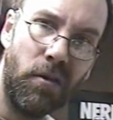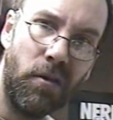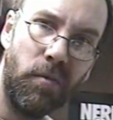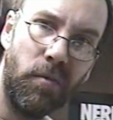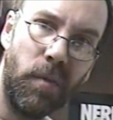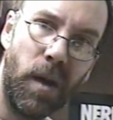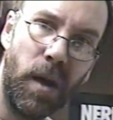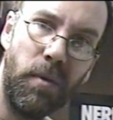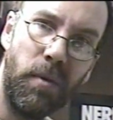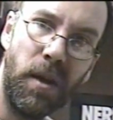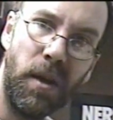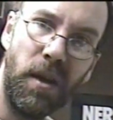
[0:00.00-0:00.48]

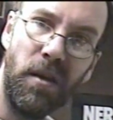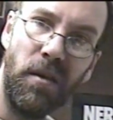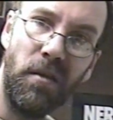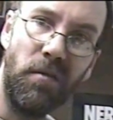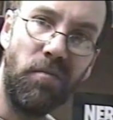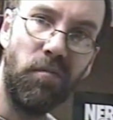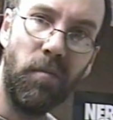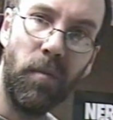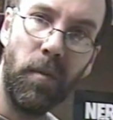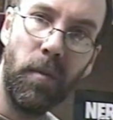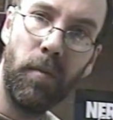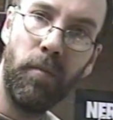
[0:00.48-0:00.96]
Maybe
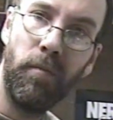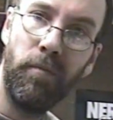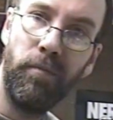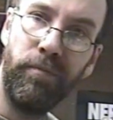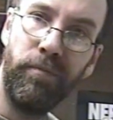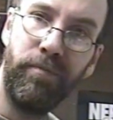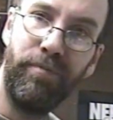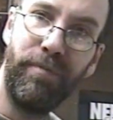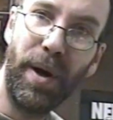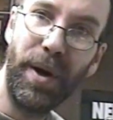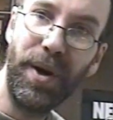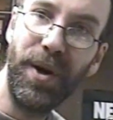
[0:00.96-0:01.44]

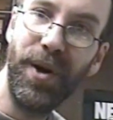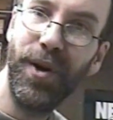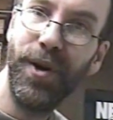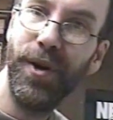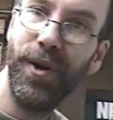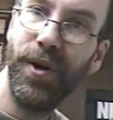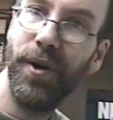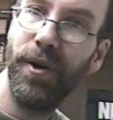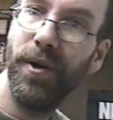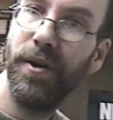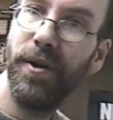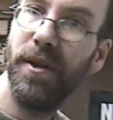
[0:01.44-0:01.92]

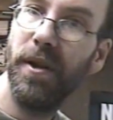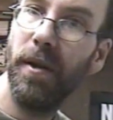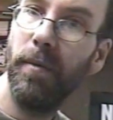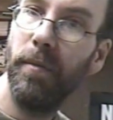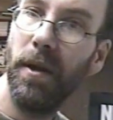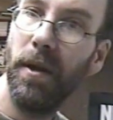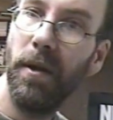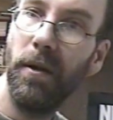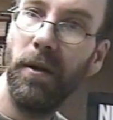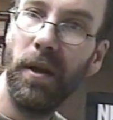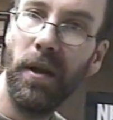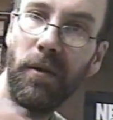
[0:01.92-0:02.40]
butter or
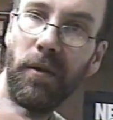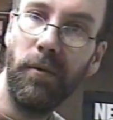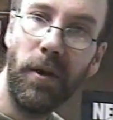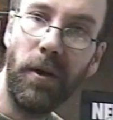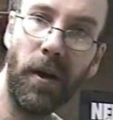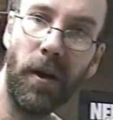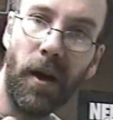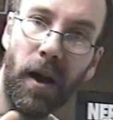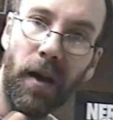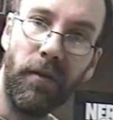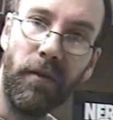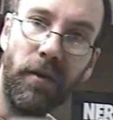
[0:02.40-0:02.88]
something, like when
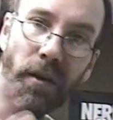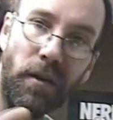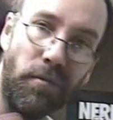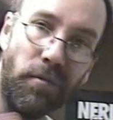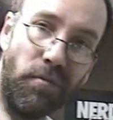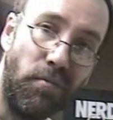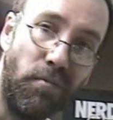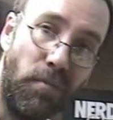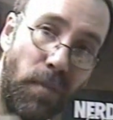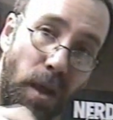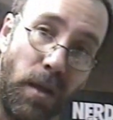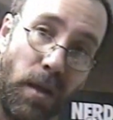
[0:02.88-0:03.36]
you're having
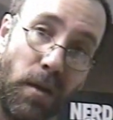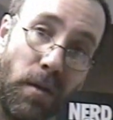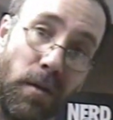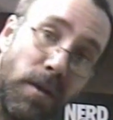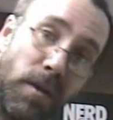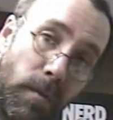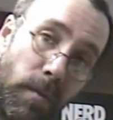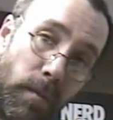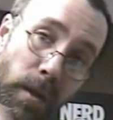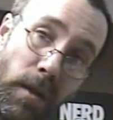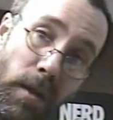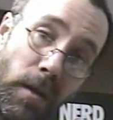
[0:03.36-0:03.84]
meat or
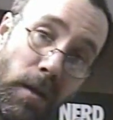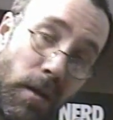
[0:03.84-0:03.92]
something,